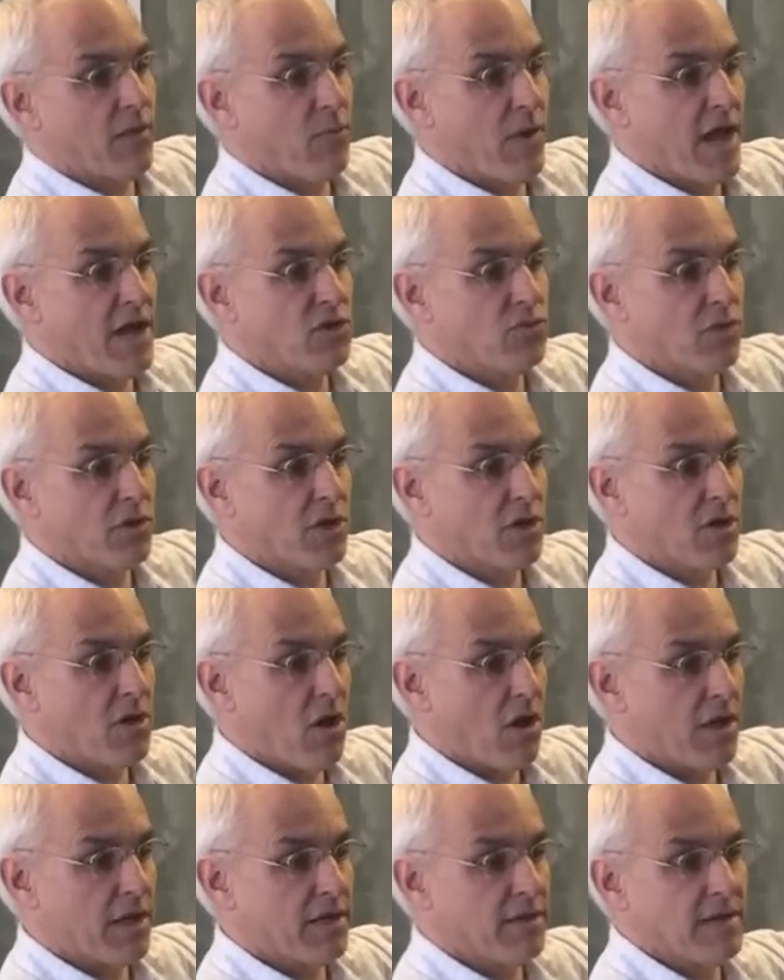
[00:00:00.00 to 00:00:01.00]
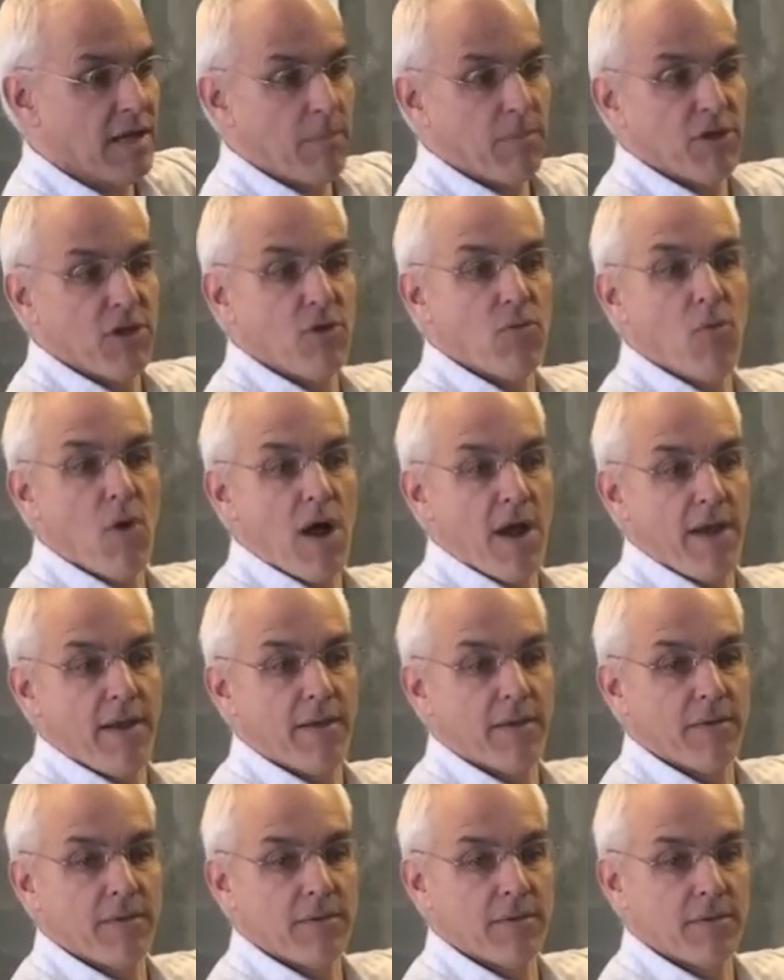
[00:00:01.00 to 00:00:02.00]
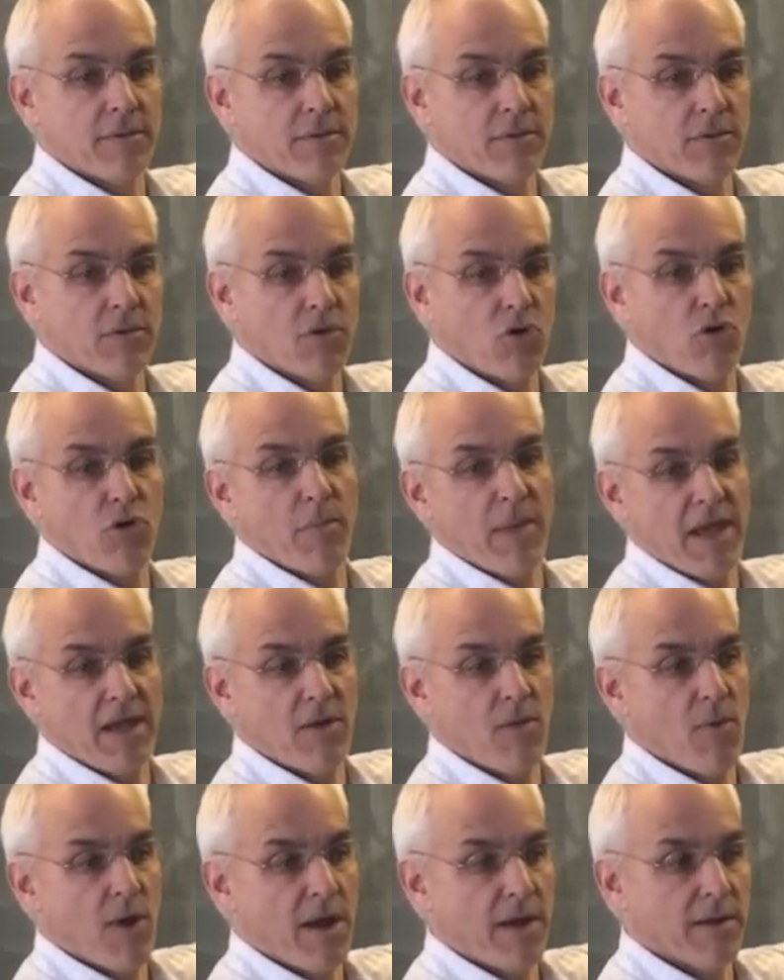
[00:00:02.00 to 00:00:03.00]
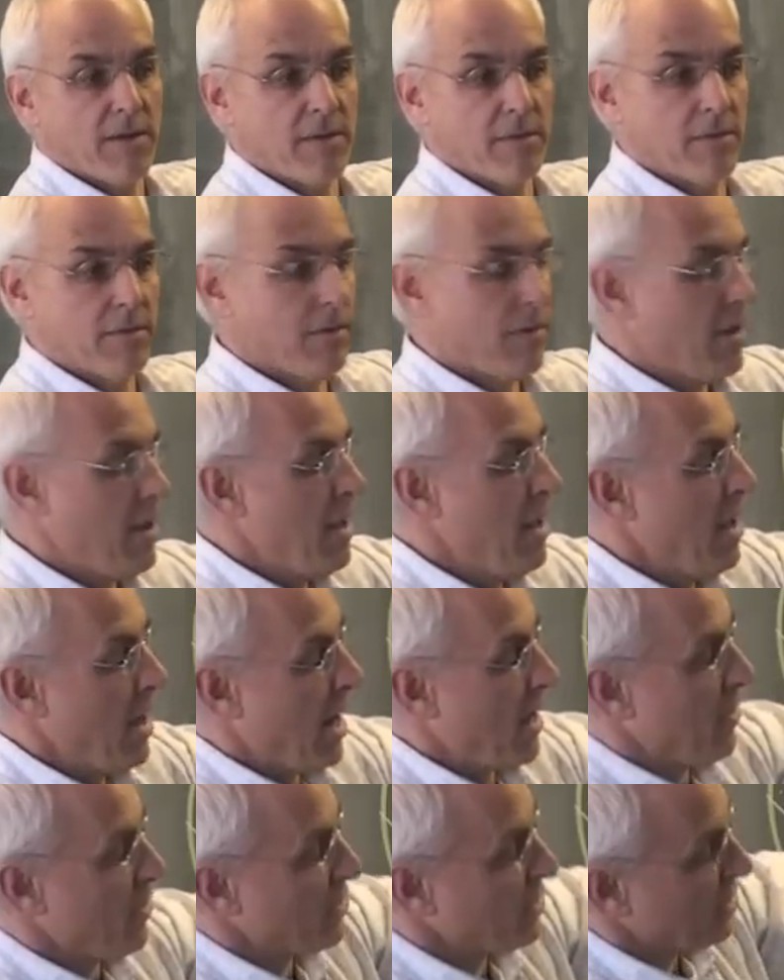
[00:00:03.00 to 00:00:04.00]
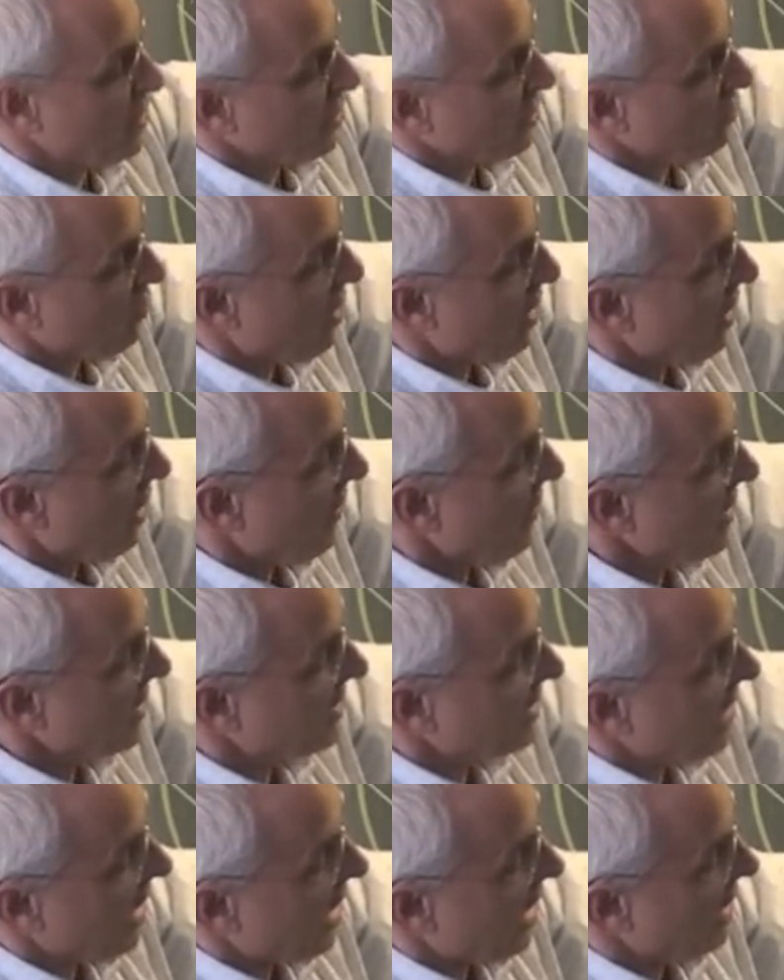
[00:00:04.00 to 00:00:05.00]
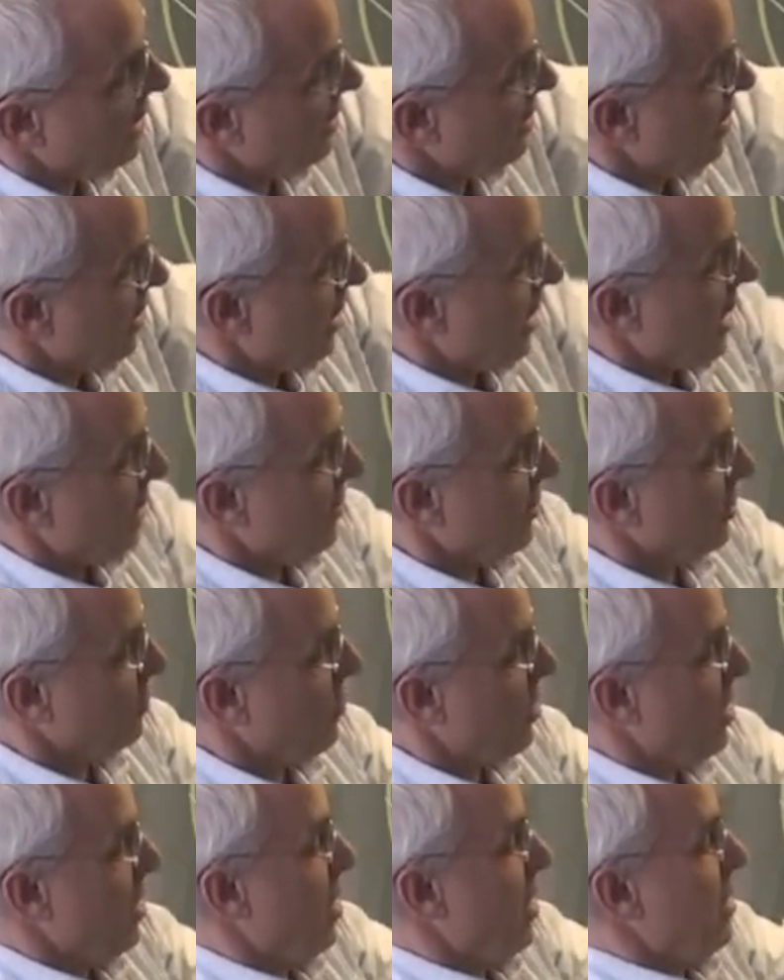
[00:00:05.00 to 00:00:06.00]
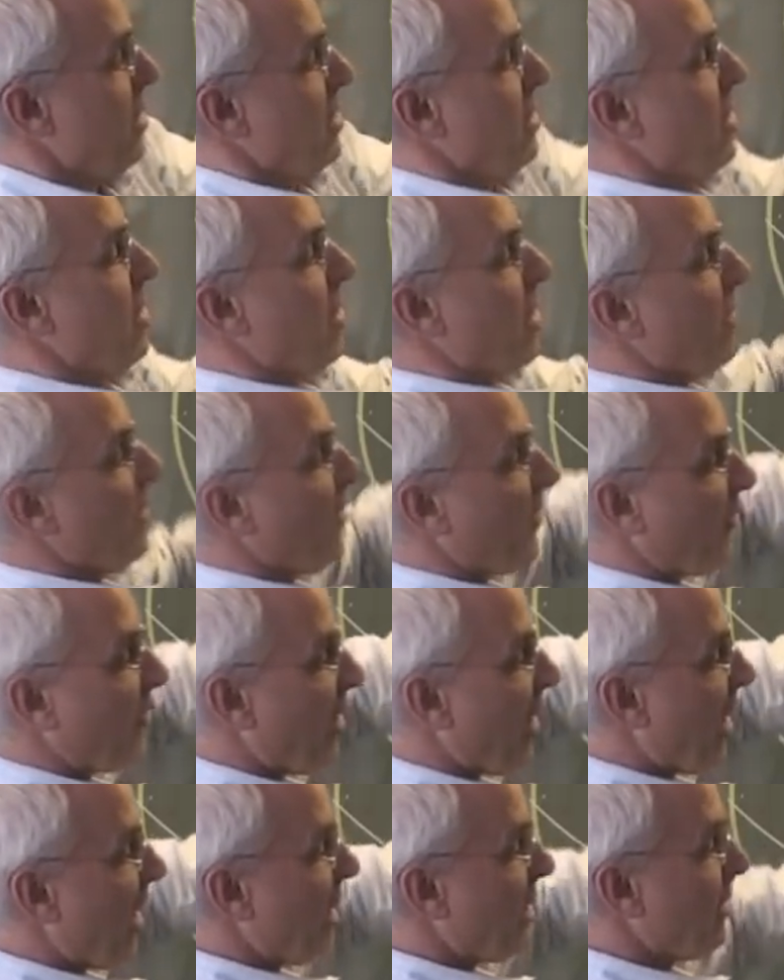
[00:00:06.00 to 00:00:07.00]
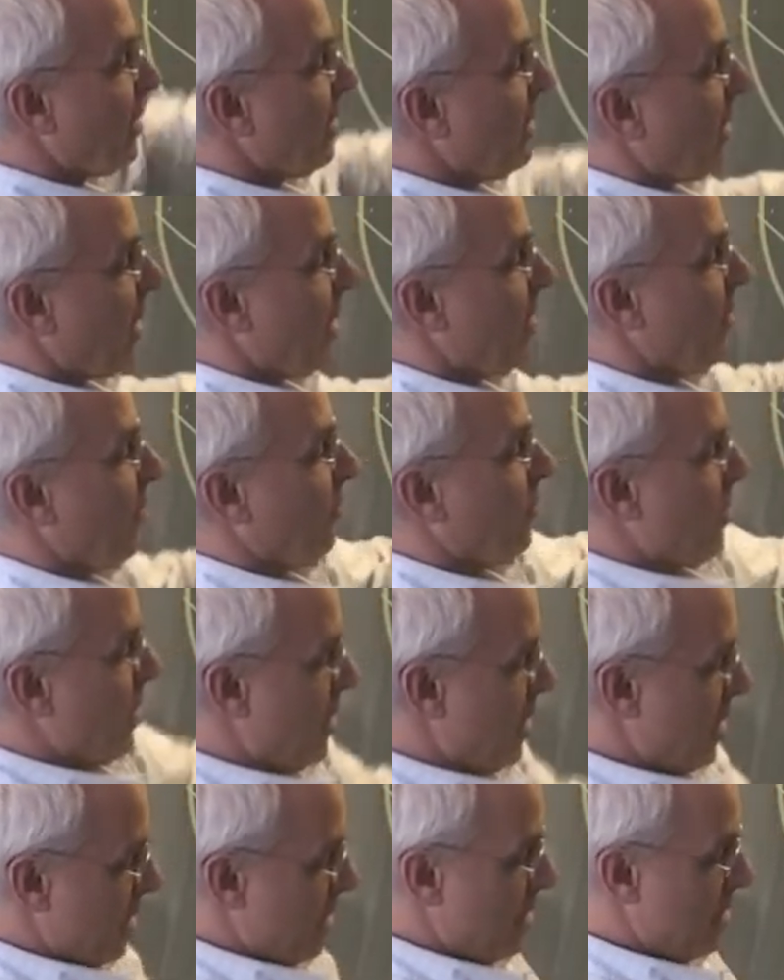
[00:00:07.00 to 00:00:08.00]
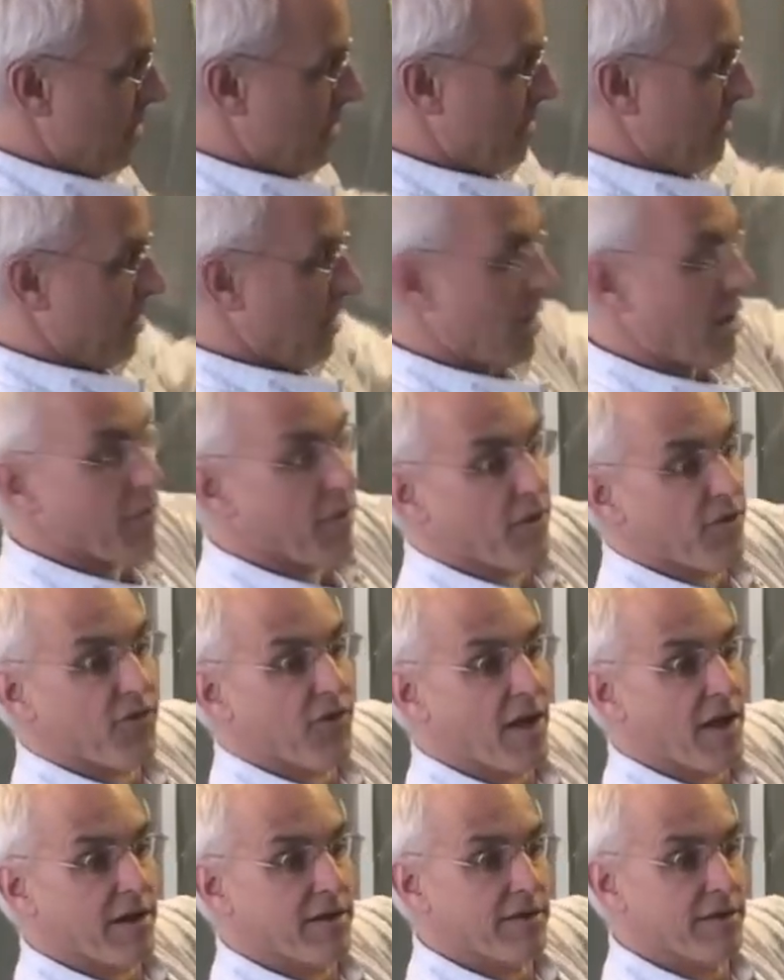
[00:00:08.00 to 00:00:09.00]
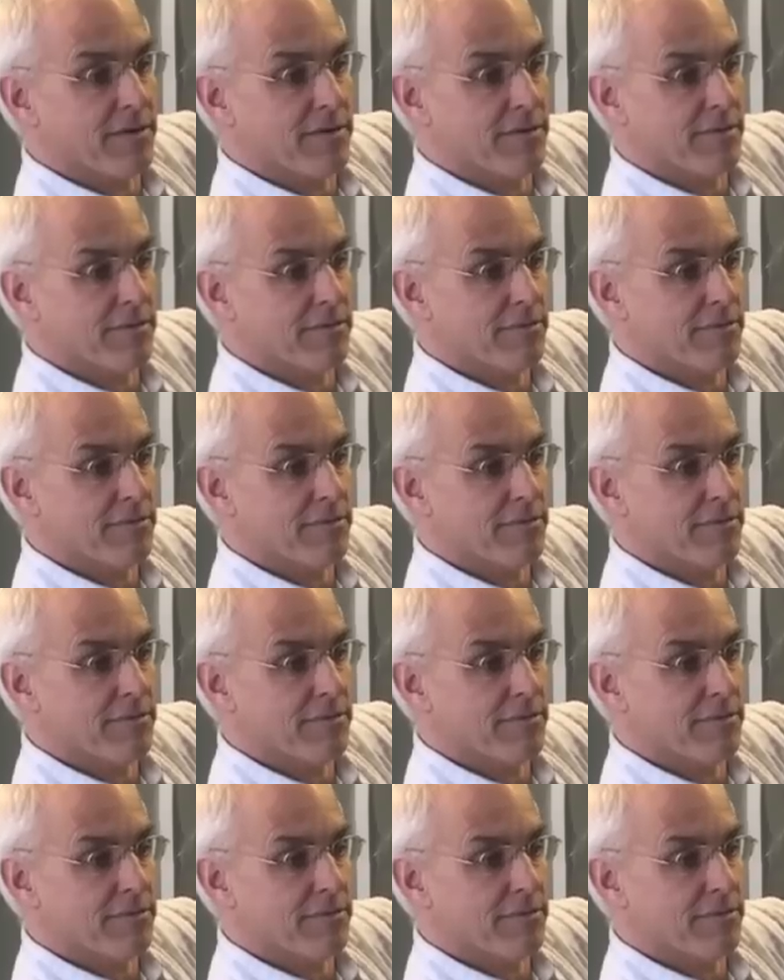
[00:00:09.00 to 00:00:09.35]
of that wedge we're going to in W1, or omega 1. And there's, there's one on this side, and there's one on, on, on this side, and there's one on on this side.